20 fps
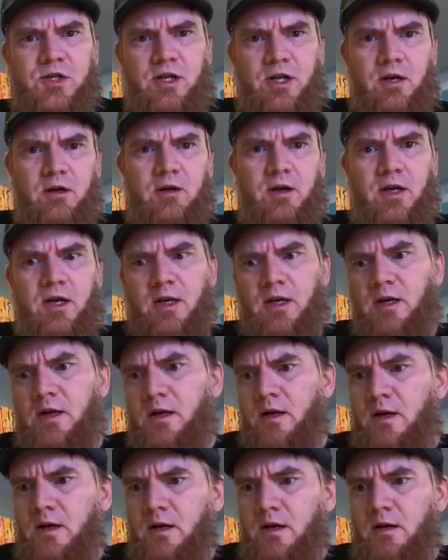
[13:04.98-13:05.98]
sharing,
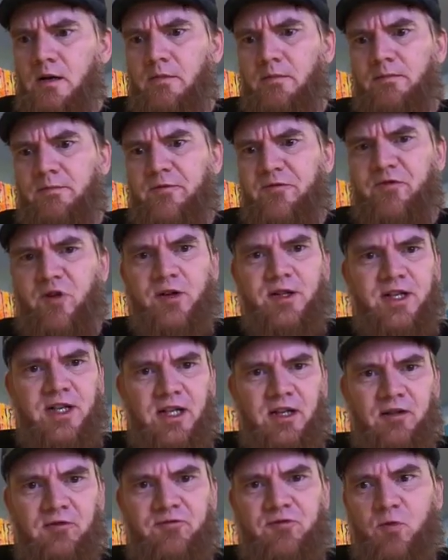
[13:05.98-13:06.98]

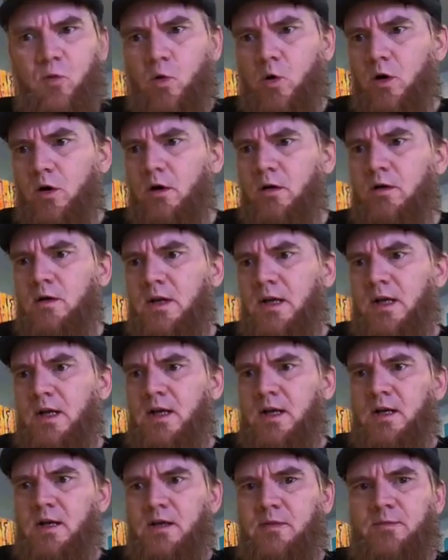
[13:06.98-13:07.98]
funding for
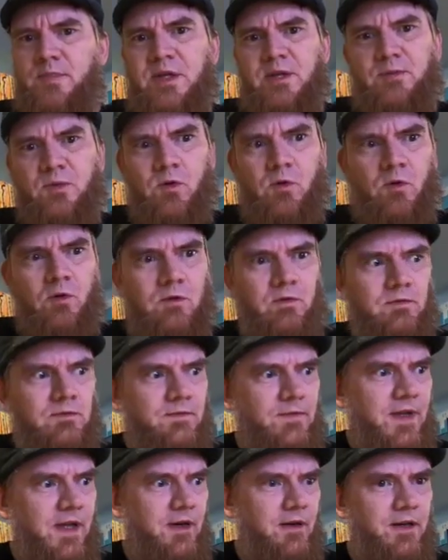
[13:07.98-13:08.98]
people
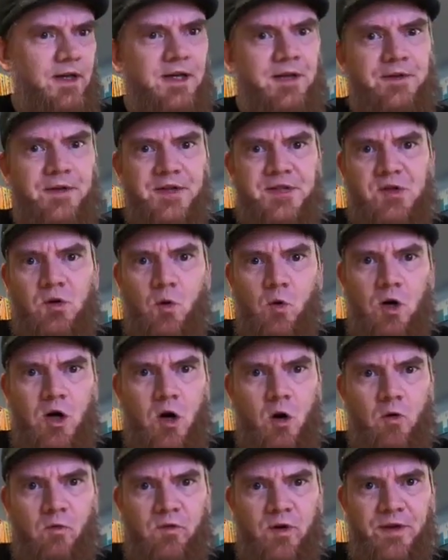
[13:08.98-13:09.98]
that are in this whole
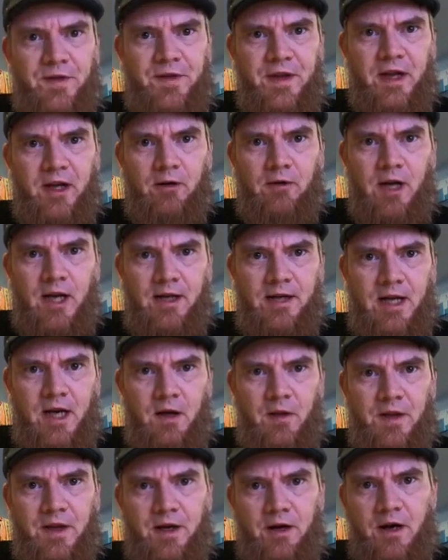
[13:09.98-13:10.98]
COVID thing right
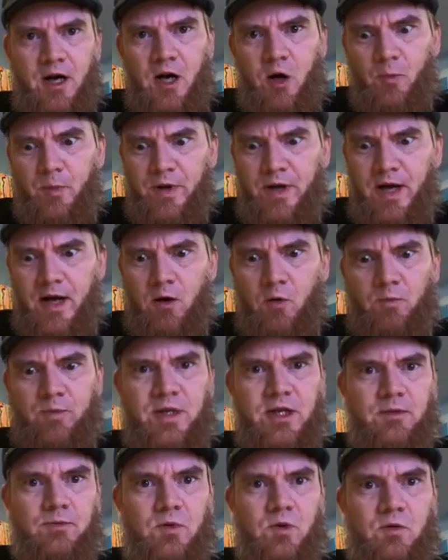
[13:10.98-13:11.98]
now that are helping out
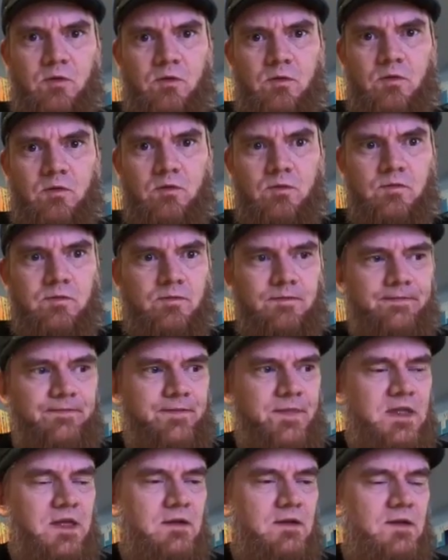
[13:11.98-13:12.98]
people.
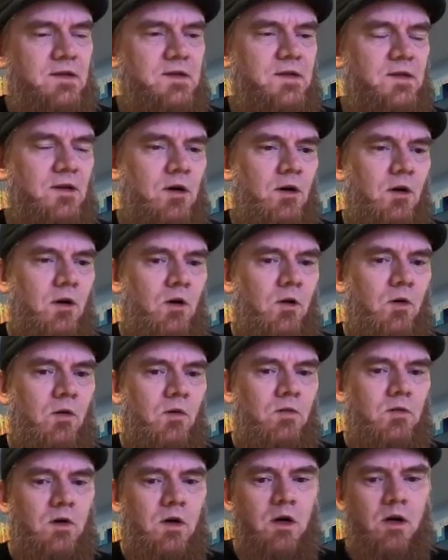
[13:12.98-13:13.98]
So
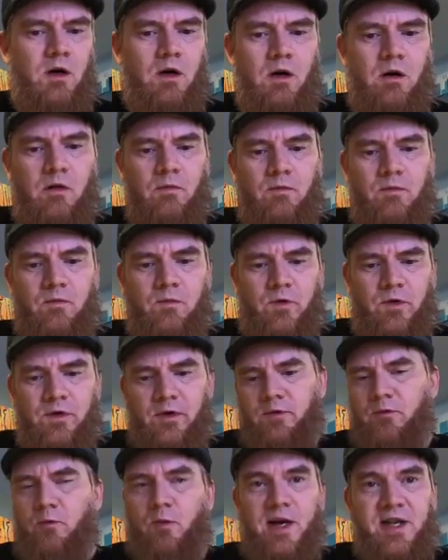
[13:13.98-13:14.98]
we're
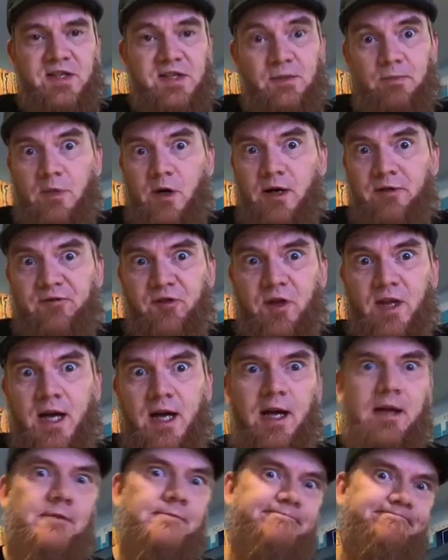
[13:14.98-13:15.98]
going to raise some money for
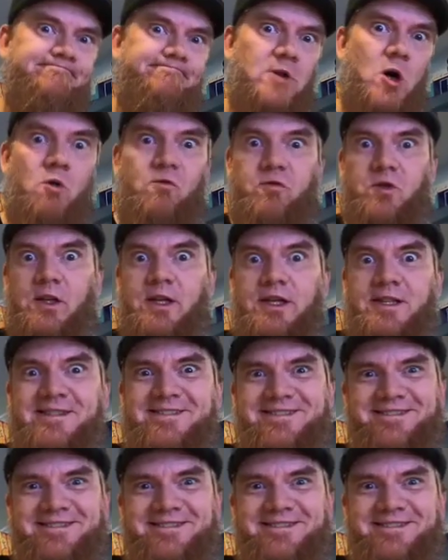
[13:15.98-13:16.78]
that, hopefully.